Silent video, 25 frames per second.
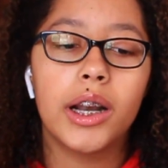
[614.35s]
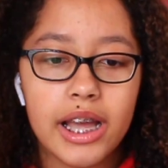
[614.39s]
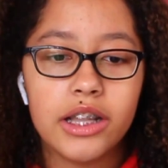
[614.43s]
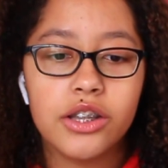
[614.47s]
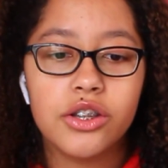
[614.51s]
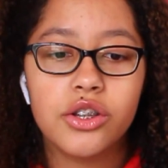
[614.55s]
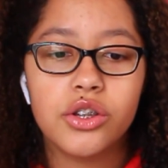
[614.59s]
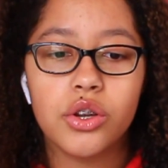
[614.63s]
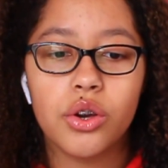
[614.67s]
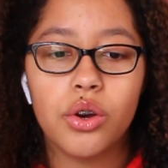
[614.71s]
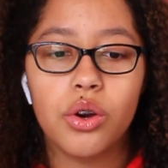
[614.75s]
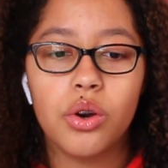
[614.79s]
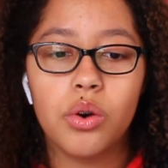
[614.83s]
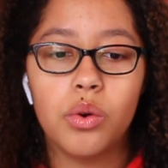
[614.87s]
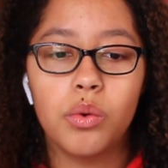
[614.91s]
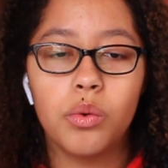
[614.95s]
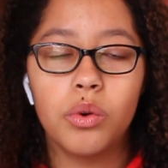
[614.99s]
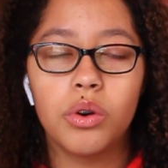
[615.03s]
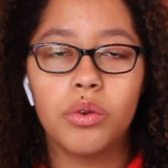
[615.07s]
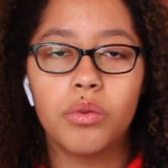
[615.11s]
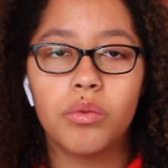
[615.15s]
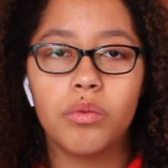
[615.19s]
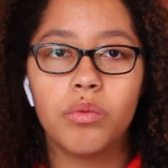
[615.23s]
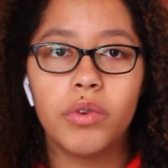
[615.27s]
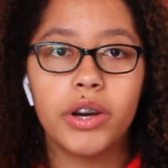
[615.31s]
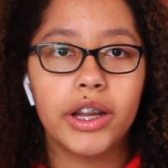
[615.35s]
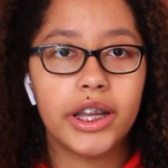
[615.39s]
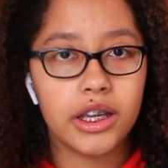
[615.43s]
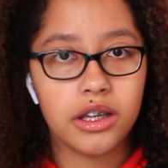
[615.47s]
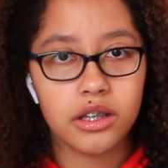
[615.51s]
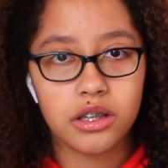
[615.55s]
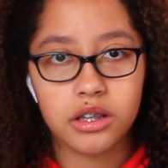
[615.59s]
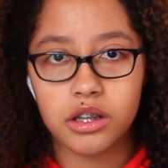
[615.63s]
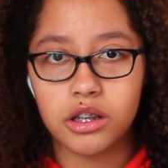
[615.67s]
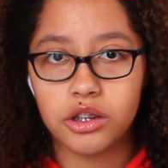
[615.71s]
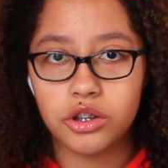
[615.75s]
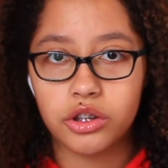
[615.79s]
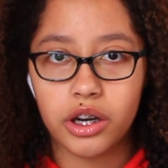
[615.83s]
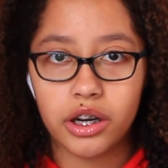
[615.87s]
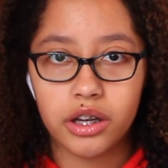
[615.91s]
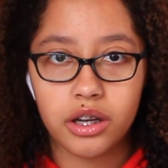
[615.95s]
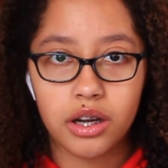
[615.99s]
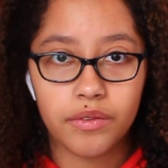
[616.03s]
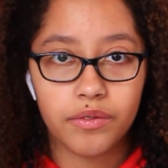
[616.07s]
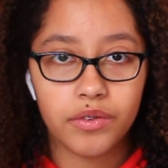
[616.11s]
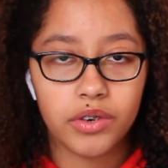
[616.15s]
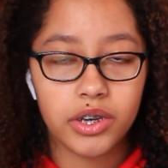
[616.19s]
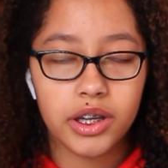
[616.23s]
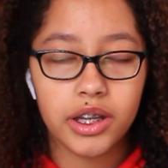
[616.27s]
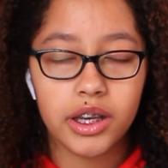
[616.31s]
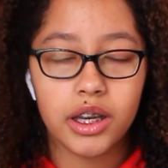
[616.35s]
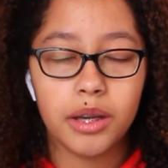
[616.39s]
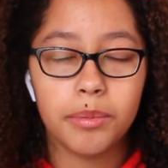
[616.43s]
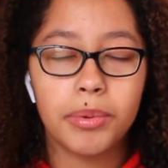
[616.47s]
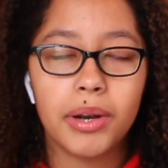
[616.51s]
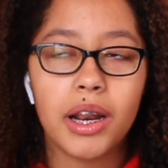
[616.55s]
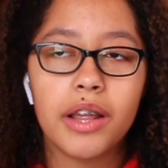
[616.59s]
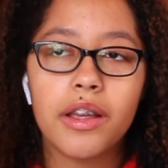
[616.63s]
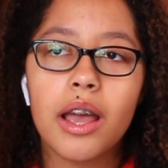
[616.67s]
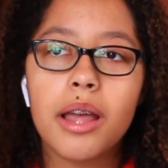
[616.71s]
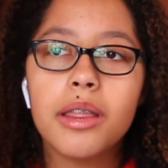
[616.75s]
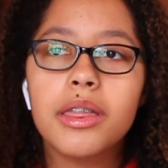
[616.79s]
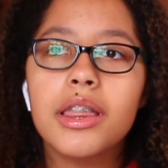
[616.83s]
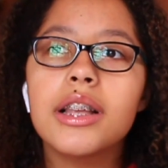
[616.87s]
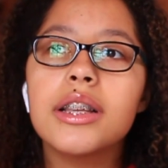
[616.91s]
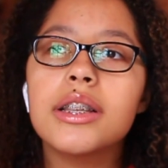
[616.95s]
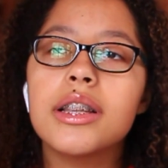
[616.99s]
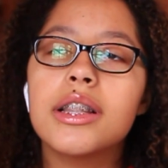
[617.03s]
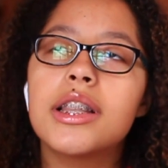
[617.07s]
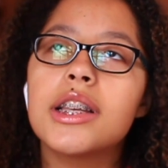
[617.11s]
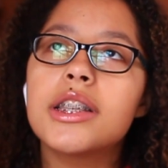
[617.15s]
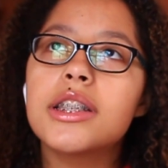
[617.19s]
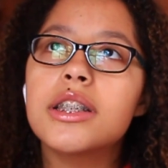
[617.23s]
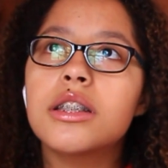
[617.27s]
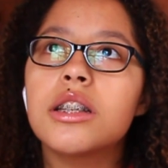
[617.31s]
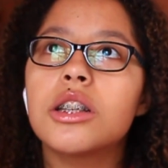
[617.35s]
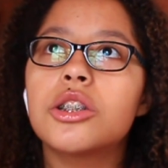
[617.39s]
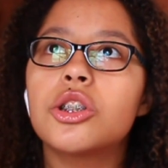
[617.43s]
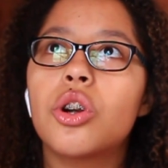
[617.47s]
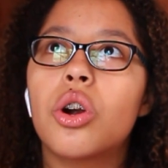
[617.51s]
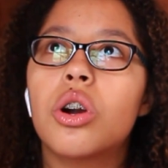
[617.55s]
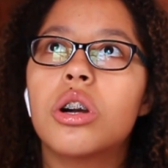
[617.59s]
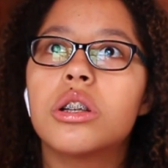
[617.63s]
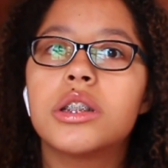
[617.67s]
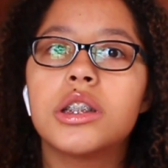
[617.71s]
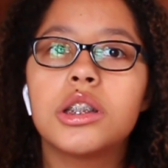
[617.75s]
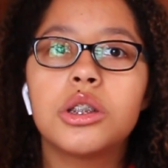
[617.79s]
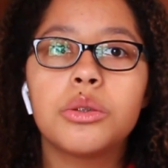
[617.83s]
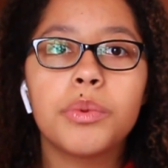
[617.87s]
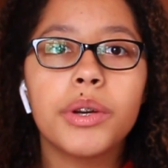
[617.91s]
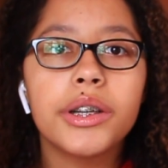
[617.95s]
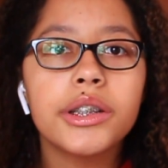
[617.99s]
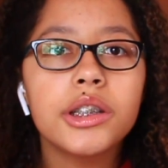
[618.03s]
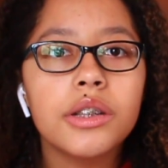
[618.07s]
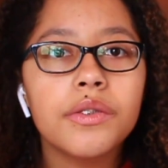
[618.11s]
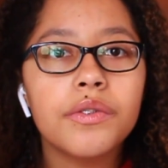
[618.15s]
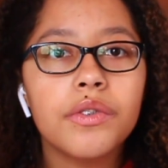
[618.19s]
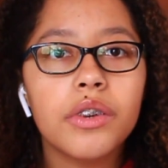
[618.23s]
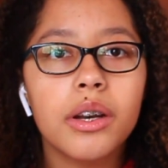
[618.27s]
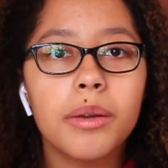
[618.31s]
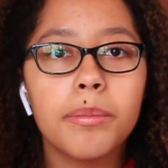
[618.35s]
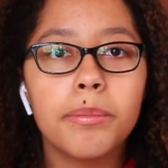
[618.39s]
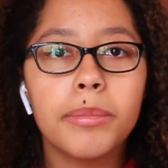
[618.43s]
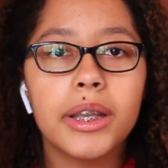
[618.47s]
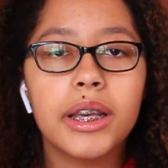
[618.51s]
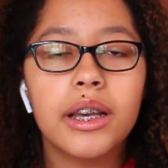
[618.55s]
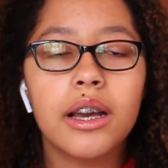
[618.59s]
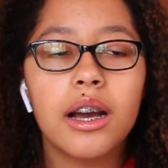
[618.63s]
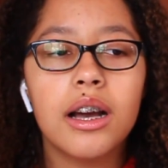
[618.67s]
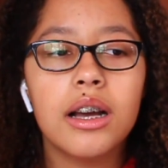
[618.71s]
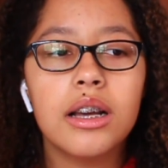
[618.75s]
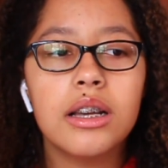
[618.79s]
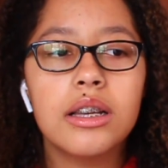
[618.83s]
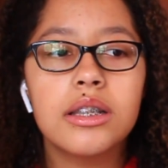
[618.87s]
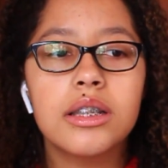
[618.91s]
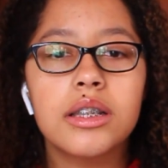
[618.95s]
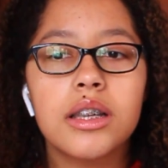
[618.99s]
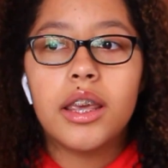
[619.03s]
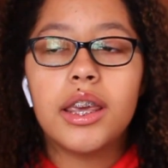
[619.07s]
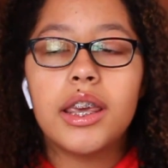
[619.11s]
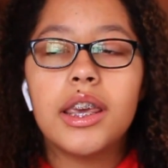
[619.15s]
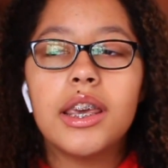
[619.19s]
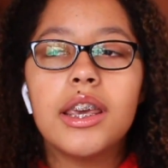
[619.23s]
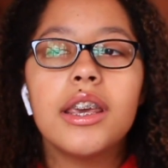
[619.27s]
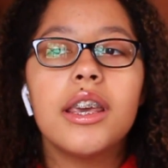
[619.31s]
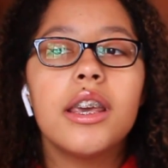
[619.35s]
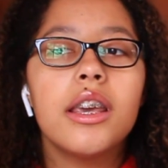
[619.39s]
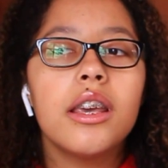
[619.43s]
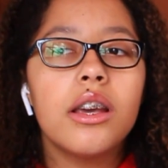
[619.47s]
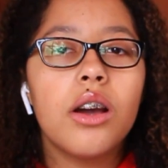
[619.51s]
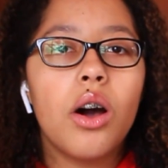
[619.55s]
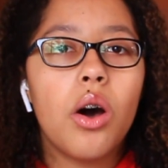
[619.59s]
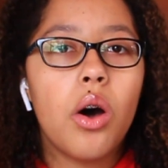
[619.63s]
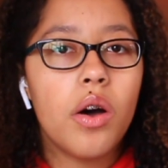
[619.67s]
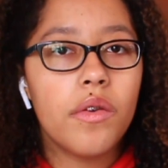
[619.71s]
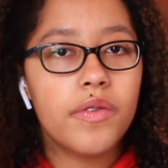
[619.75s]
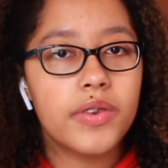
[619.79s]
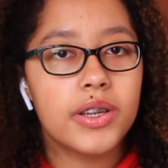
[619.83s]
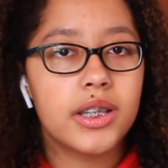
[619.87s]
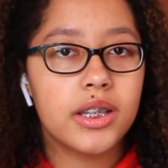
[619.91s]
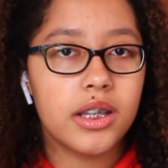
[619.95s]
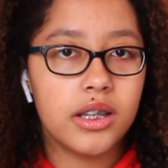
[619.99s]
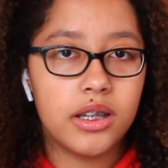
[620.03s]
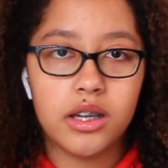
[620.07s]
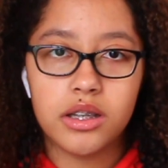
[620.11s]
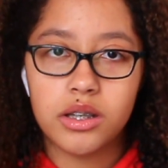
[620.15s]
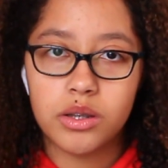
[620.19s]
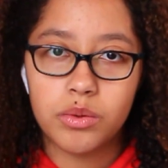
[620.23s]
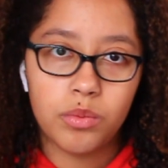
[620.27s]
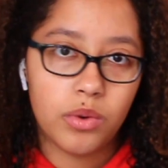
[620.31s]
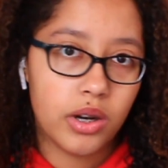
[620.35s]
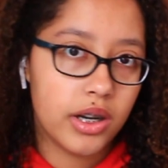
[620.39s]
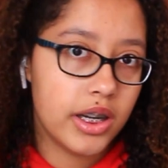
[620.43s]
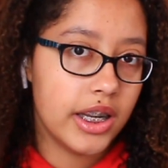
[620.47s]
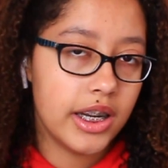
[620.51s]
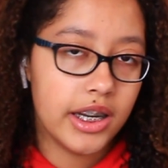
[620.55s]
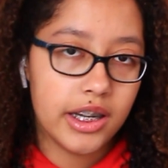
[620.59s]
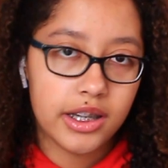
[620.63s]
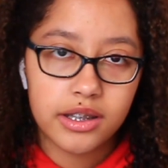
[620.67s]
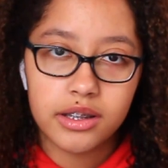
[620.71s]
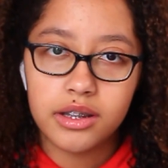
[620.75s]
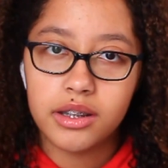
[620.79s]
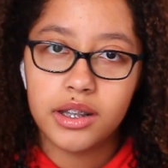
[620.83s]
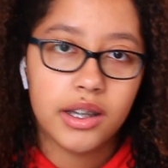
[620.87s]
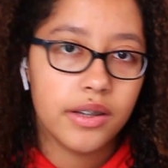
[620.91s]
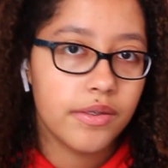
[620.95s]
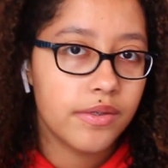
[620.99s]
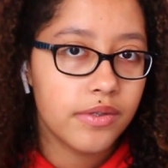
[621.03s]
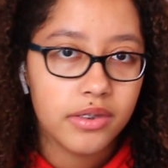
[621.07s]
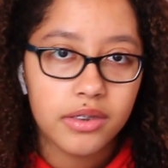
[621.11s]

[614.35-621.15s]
And so Ricky's gonna try to comfort Nini. But it, it, th this is such a hard situation for him because he obviously doesn't want Nini to leave.